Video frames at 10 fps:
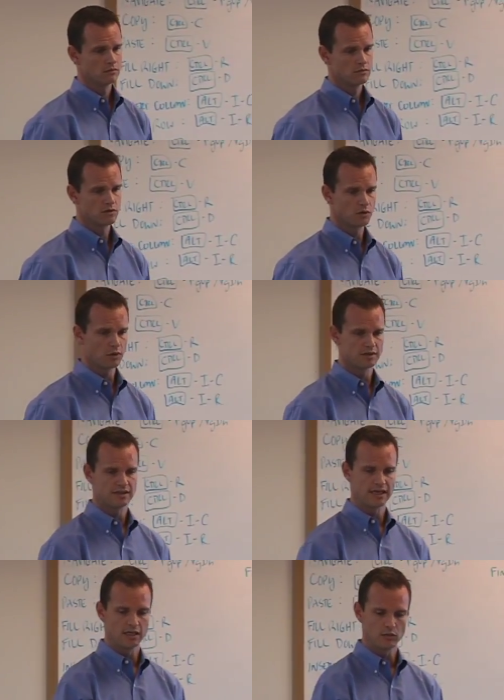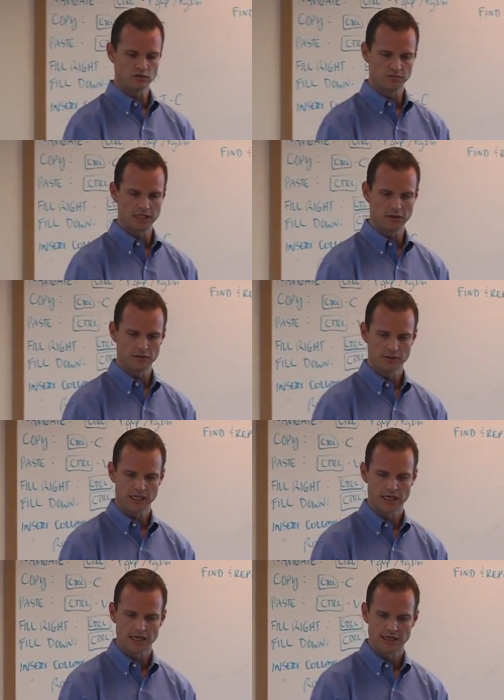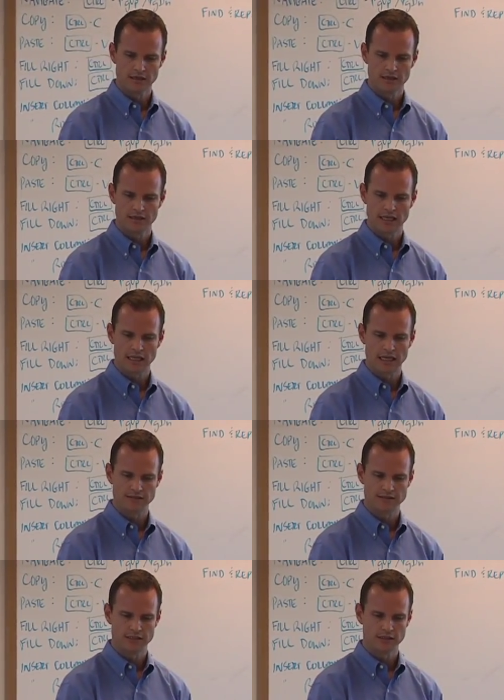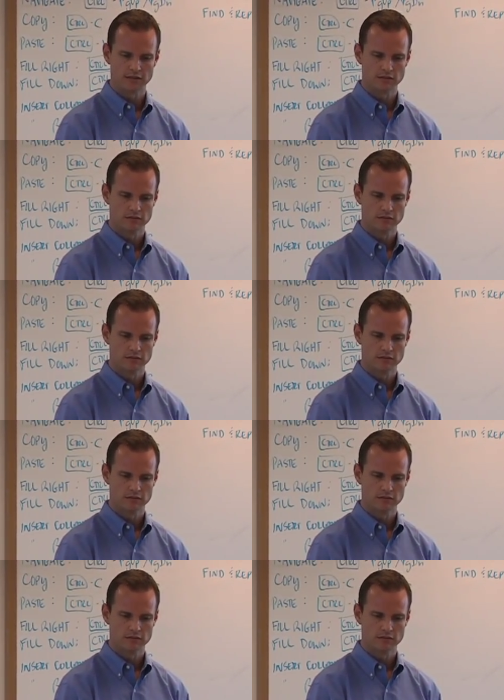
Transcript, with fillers: So we want to say equals B39 in that last year.